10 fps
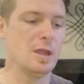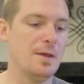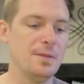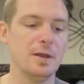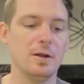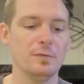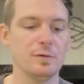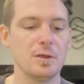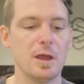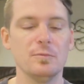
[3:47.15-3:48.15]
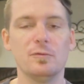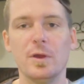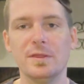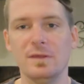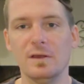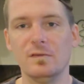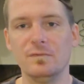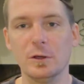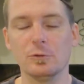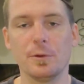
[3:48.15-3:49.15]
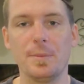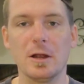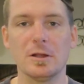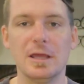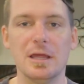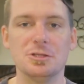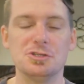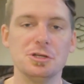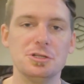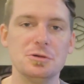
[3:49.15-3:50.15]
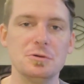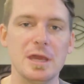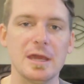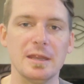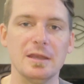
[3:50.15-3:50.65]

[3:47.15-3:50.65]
And then it also comes with this field repair kit should you get